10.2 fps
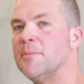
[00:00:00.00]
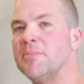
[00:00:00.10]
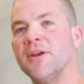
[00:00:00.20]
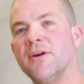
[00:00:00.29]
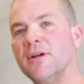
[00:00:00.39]

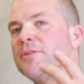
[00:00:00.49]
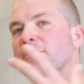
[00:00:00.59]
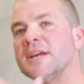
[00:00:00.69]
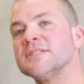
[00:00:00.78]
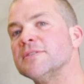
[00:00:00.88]
but all
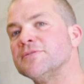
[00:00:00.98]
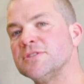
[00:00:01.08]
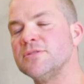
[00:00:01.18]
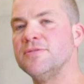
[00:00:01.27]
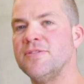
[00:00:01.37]
the rest of the
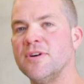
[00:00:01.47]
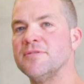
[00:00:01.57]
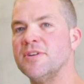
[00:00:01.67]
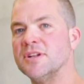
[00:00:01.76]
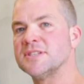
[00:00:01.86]

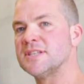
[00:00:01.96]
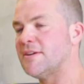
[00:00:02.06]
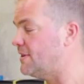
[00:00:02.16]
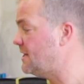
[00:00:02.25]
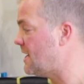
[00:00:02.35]
240 volt
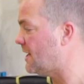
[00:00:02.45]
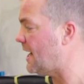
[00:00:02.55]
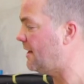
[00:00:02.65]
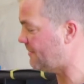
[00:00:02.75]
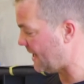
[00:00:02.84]
stuff in your
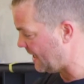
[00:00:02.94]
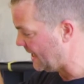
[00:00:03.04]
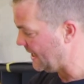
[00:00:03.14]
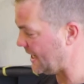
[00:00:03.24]
Caravan